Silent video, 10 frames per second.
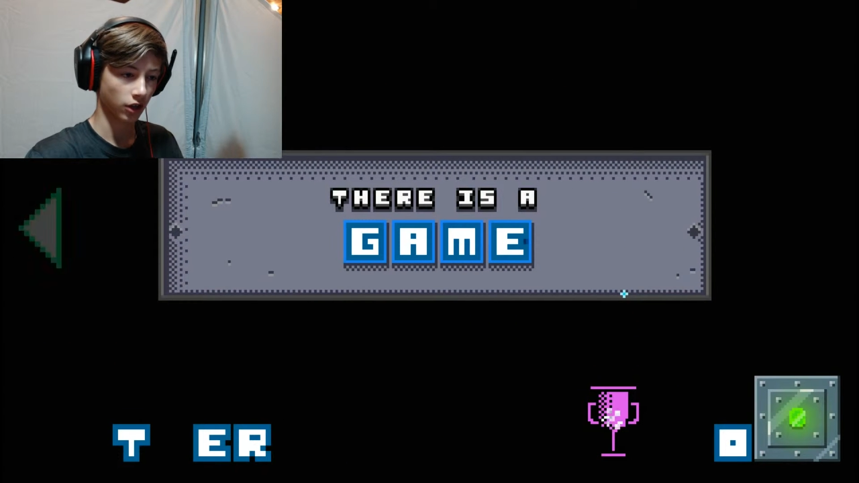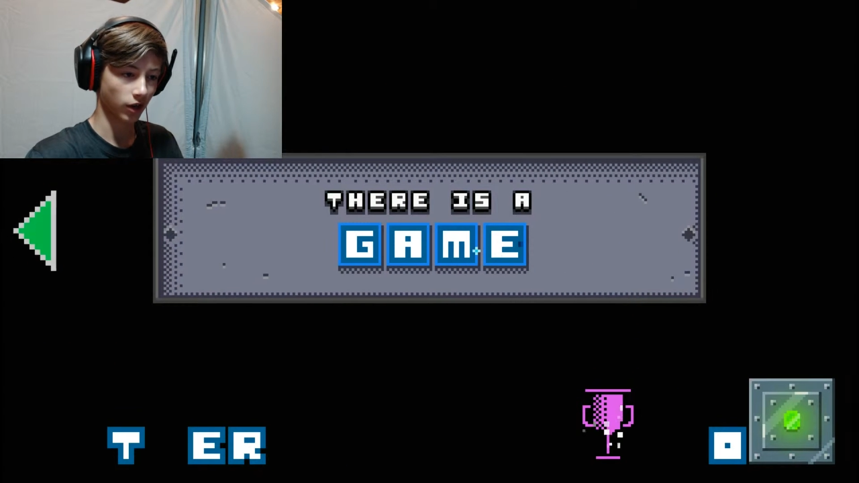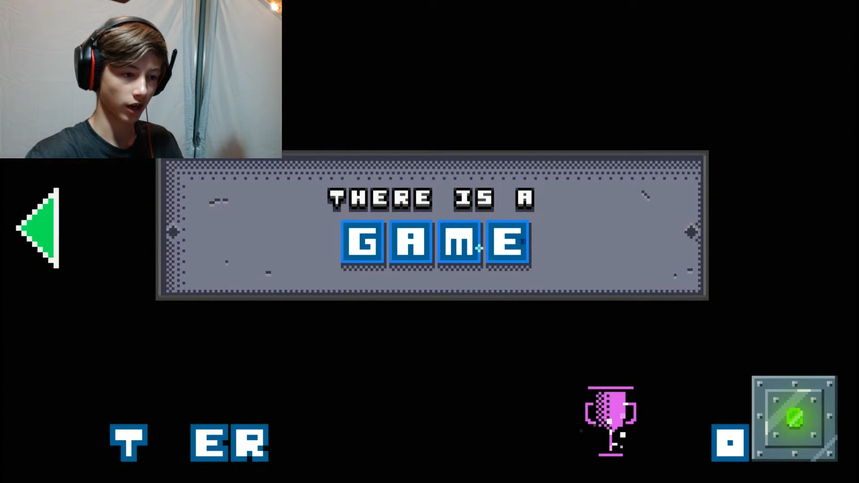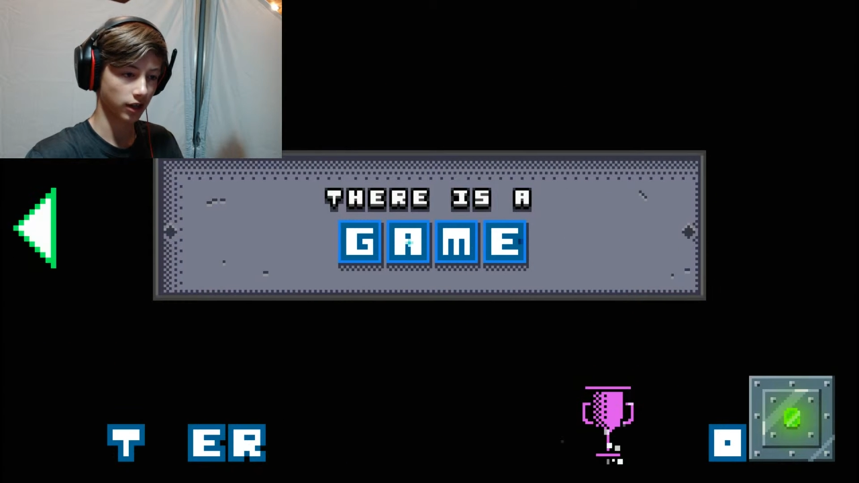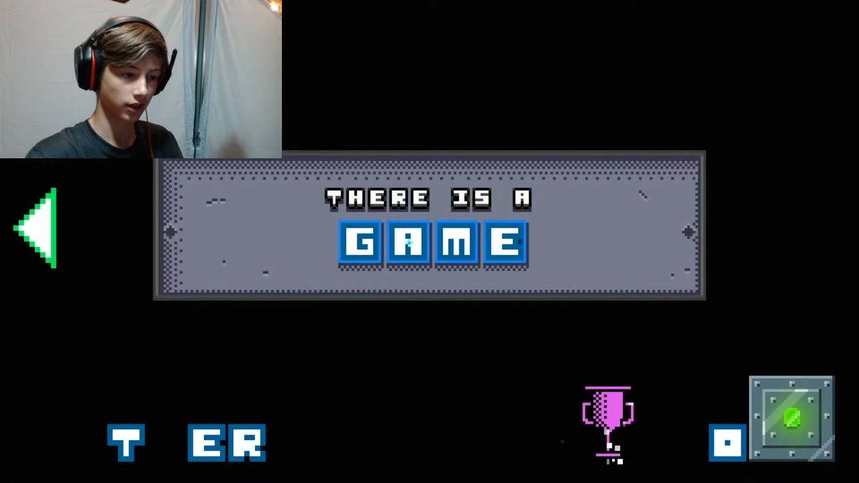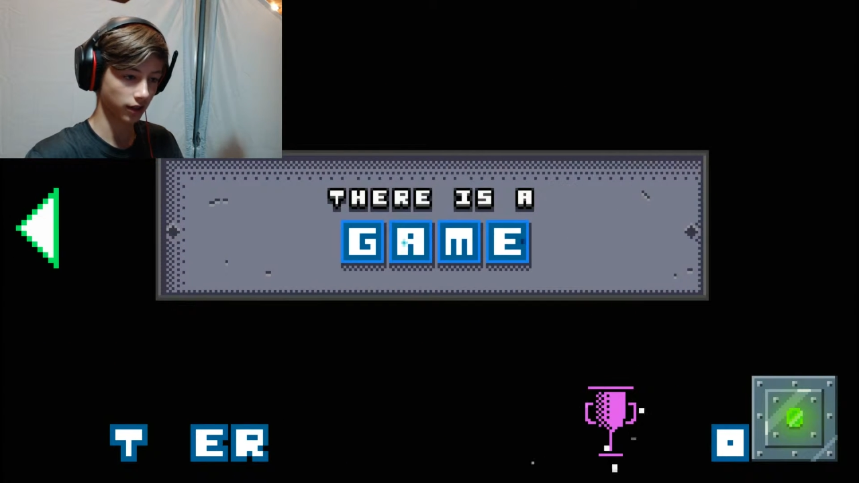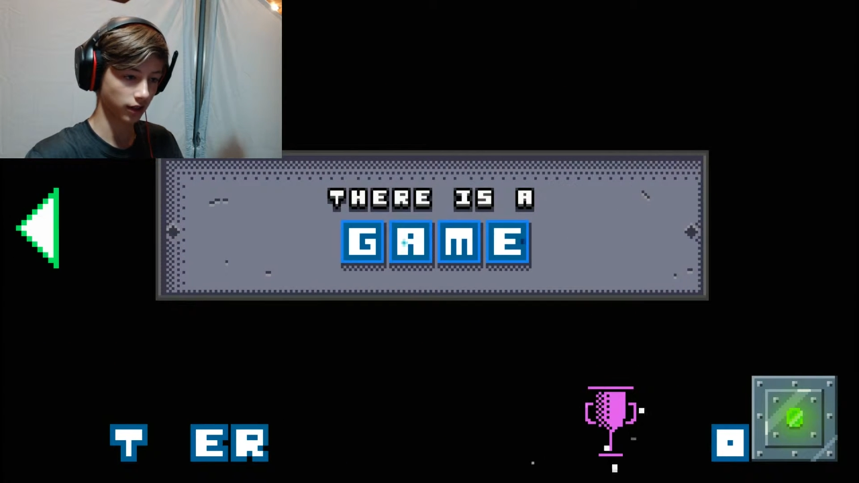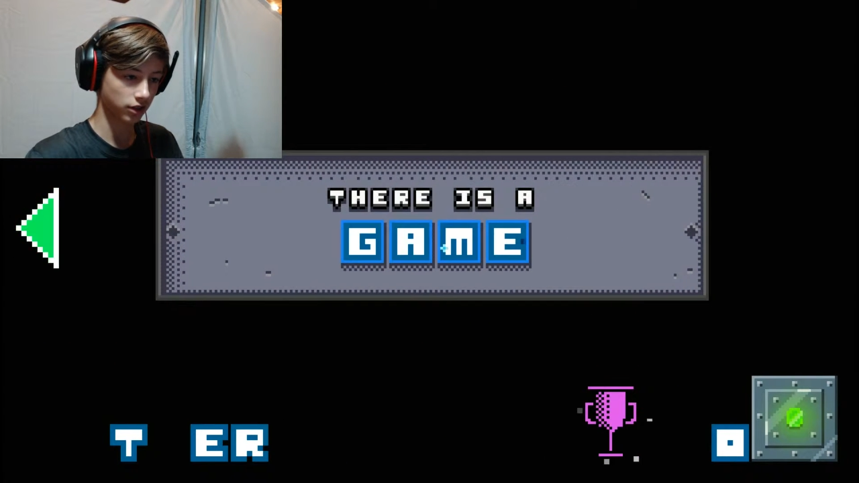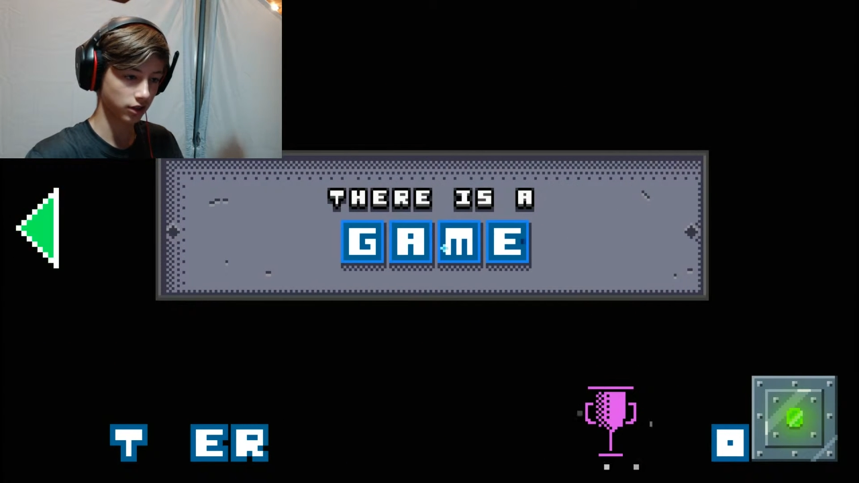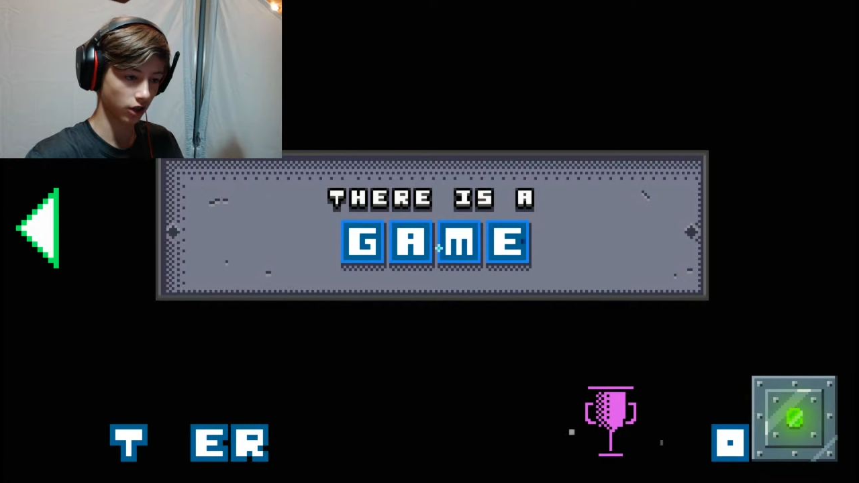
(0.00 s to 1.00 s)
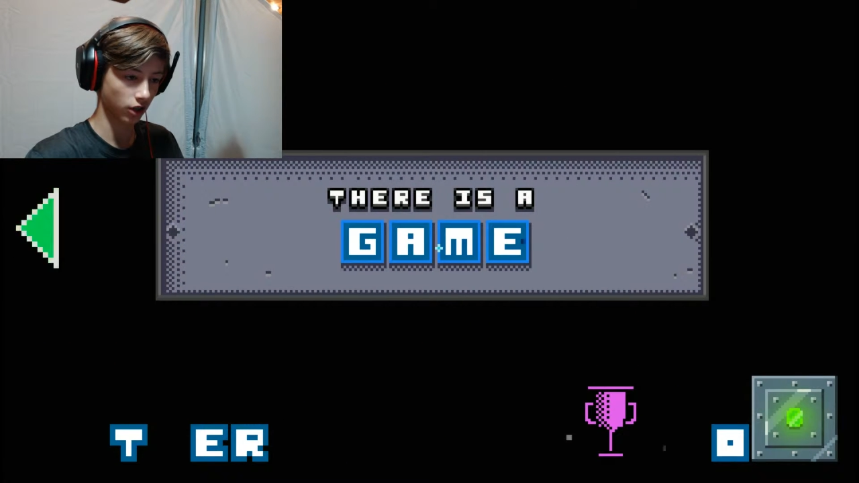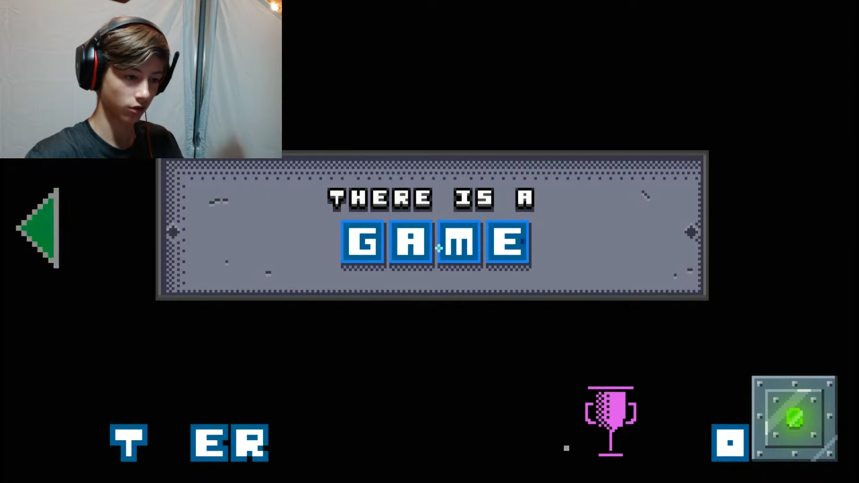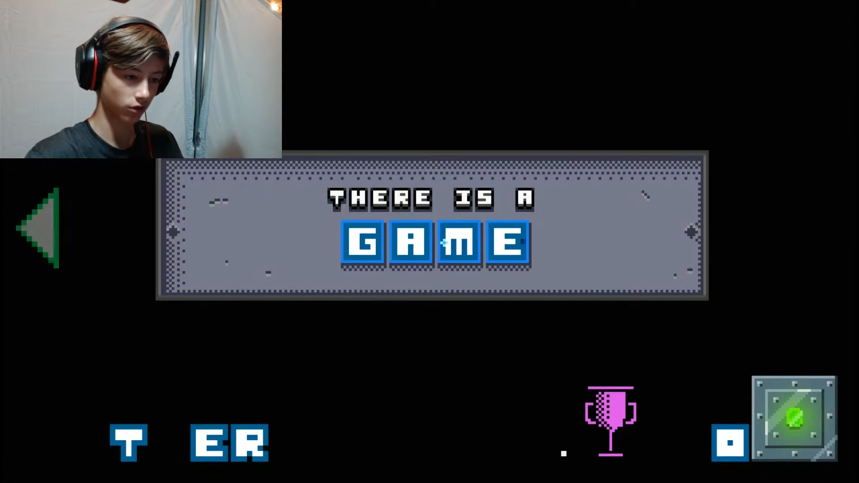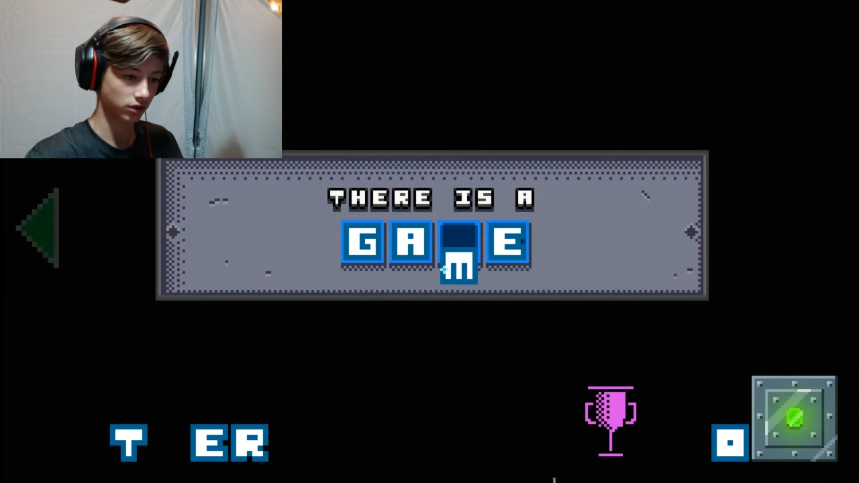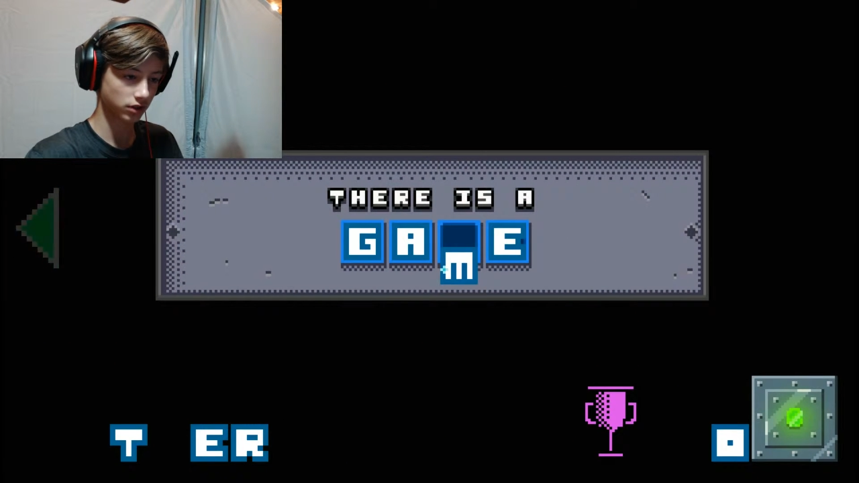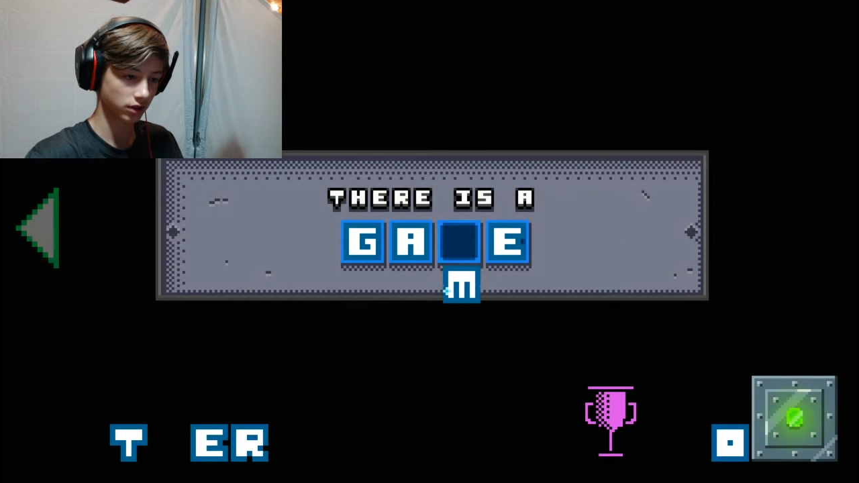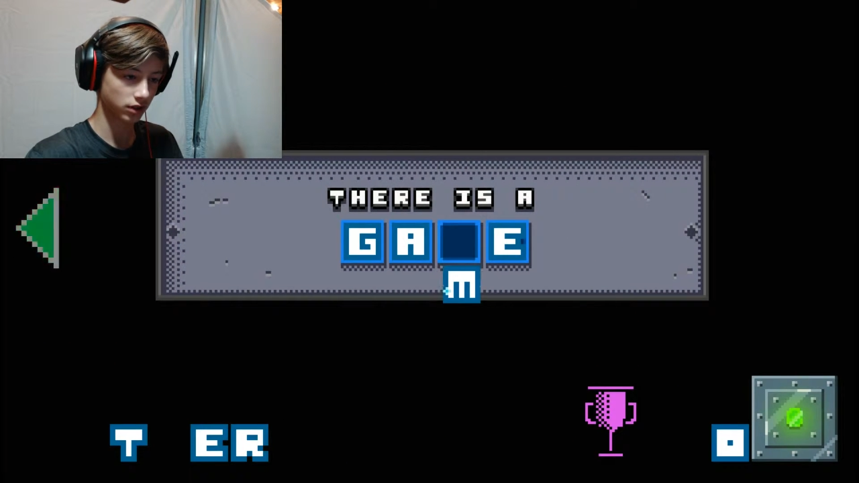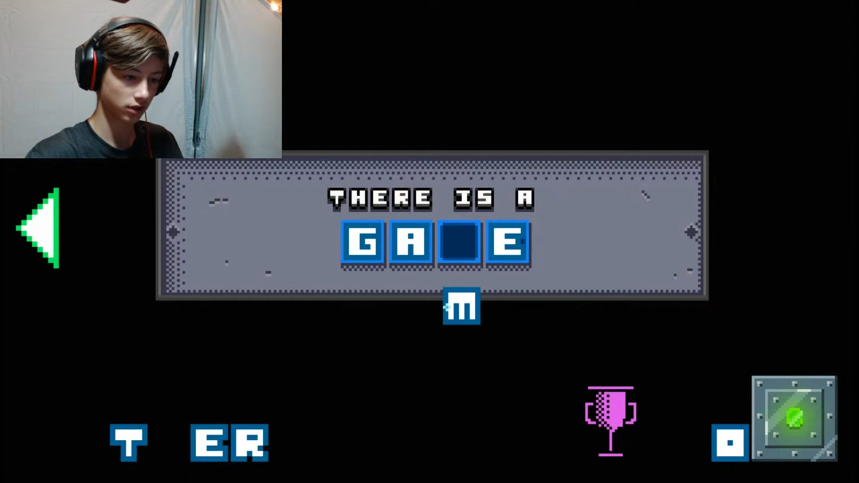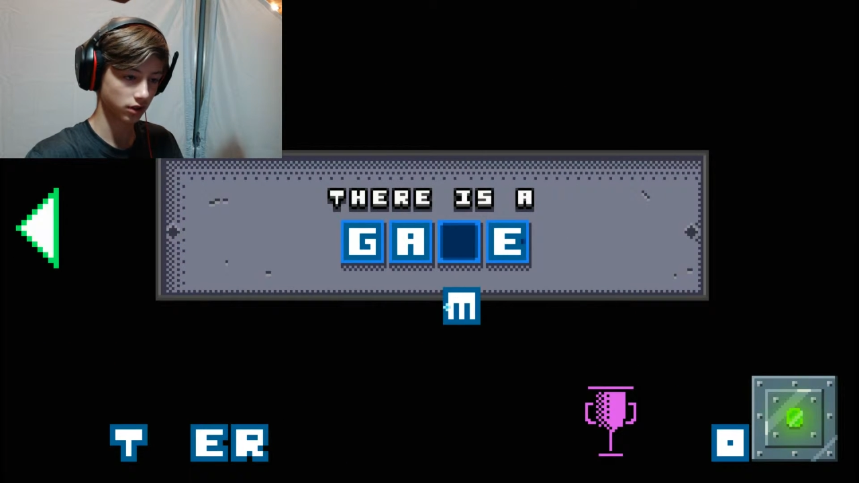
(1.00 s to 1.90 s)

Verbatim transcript: goat. So